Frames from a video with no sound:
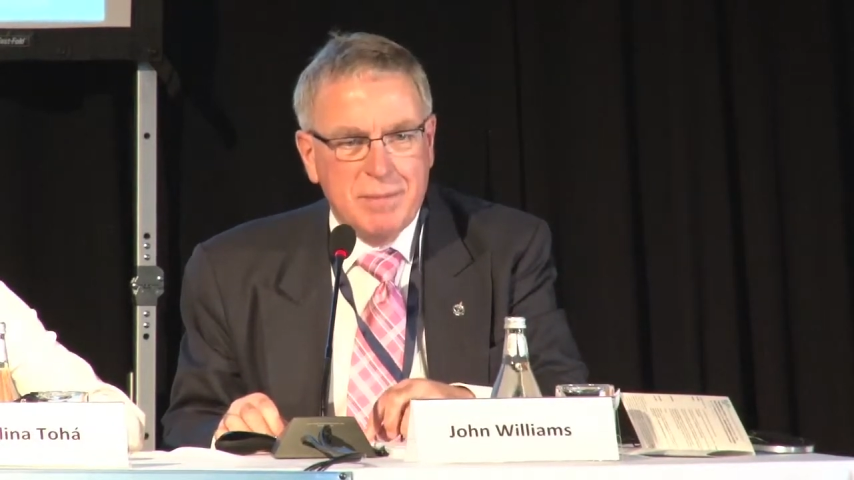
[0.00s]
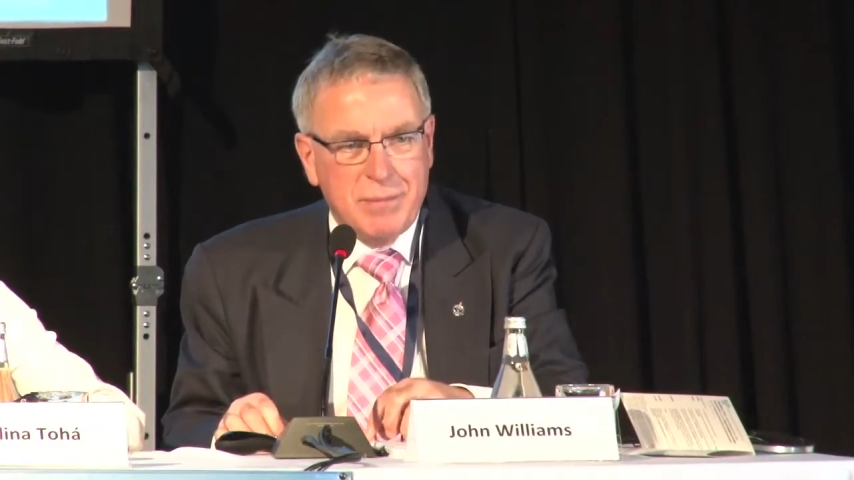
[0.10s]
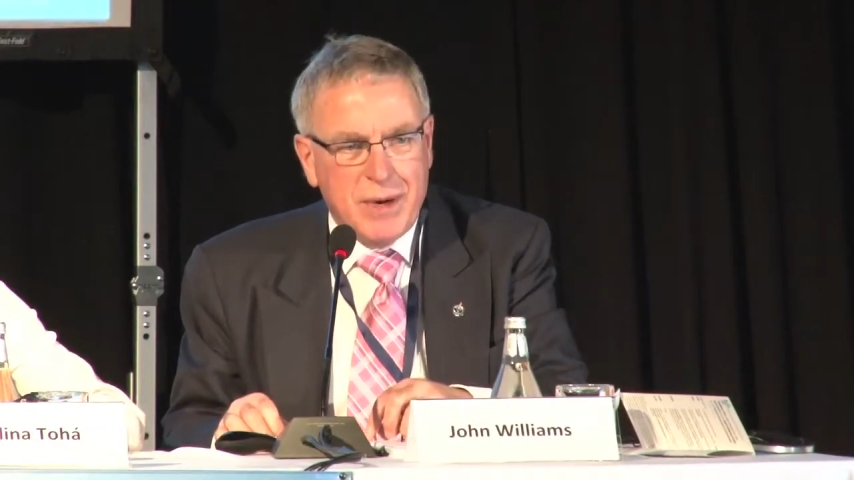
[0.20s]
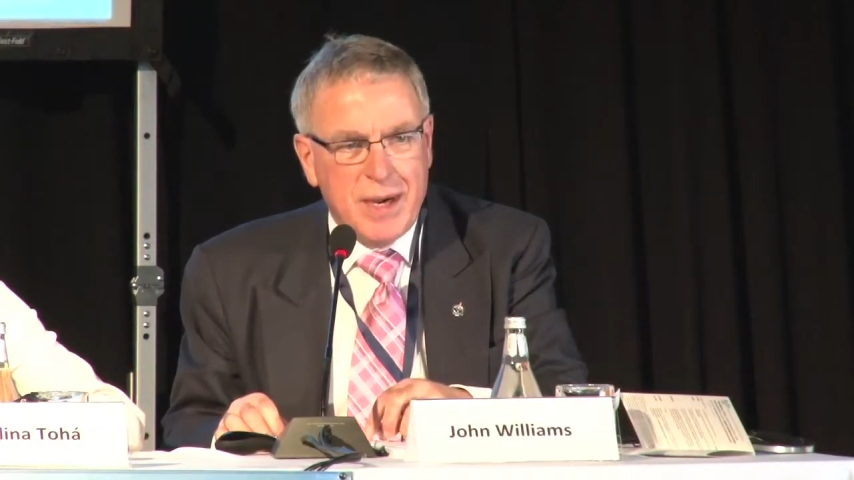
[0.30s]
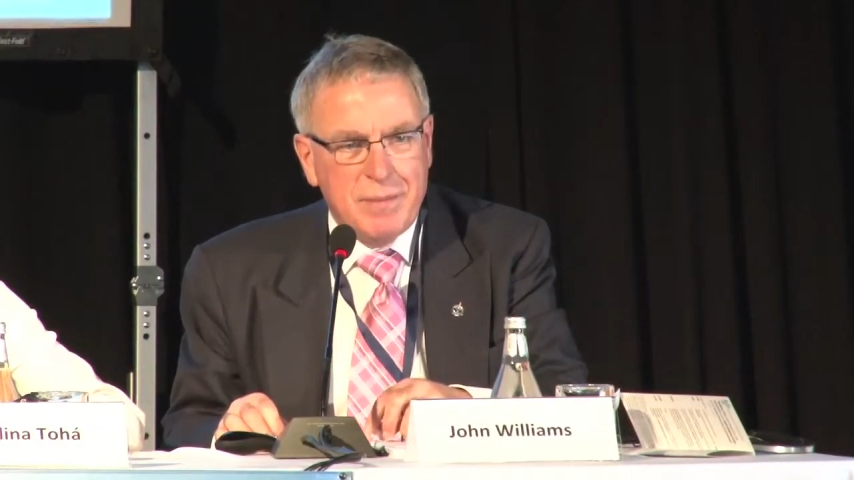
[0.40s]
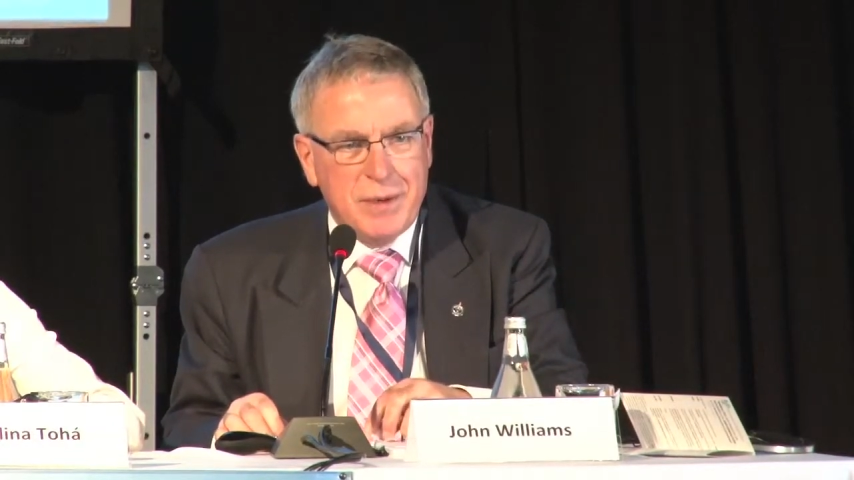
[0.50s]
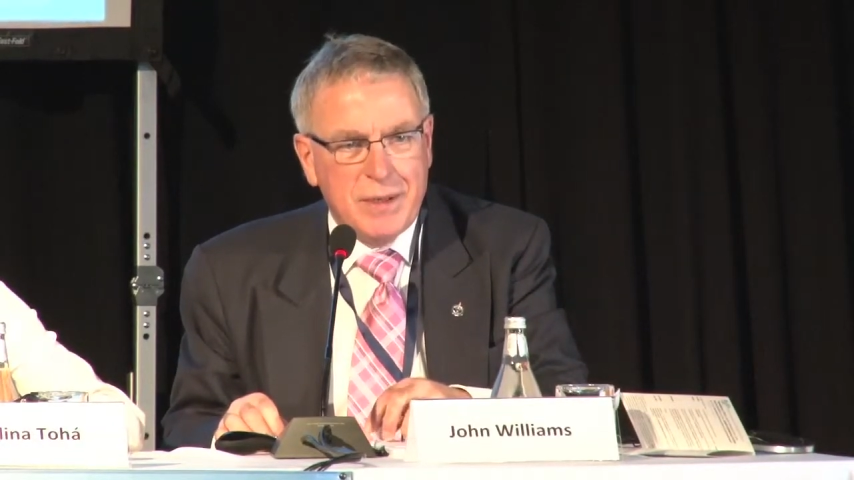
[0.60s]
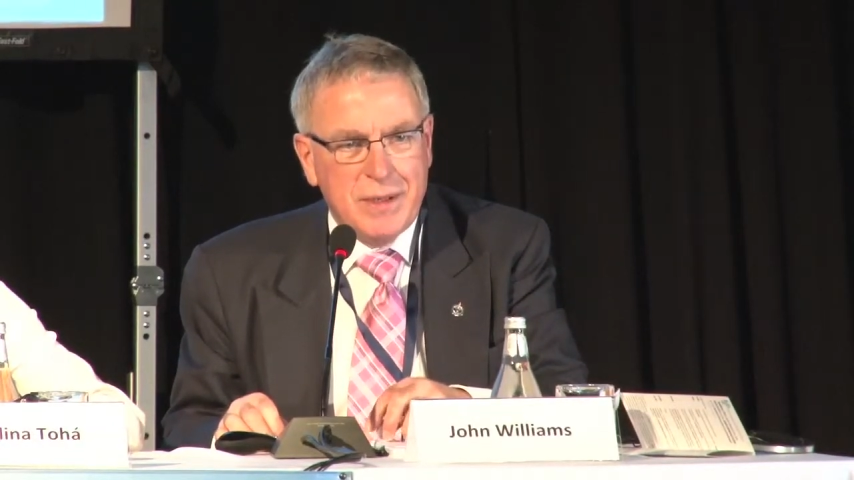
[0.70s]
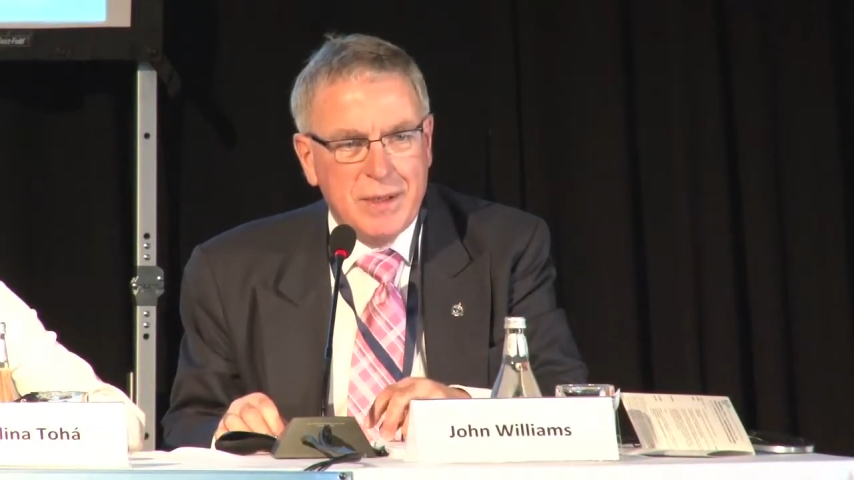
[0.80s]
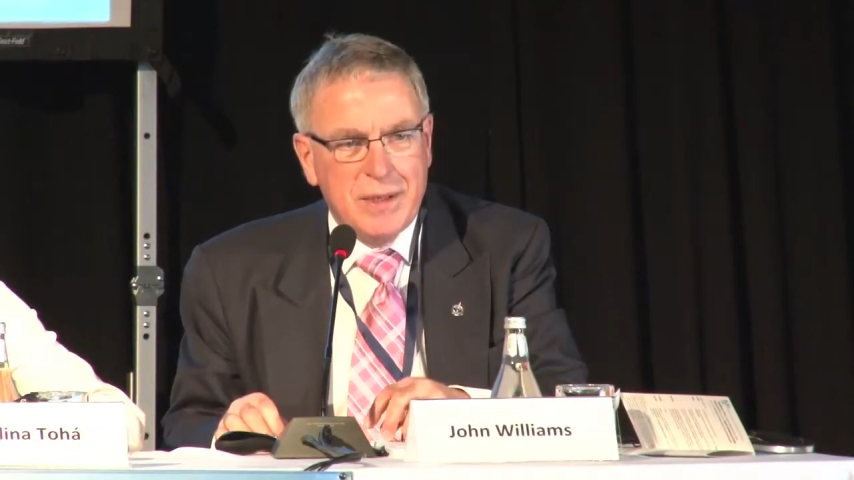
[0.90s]

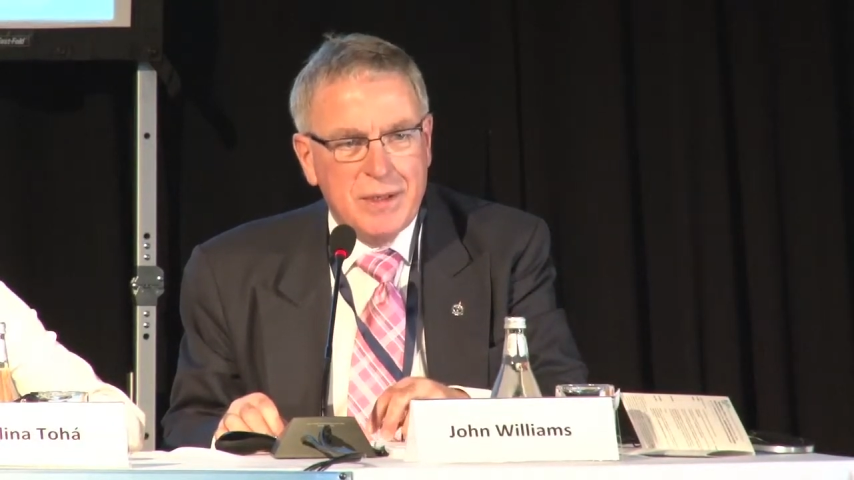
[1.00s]
Bribery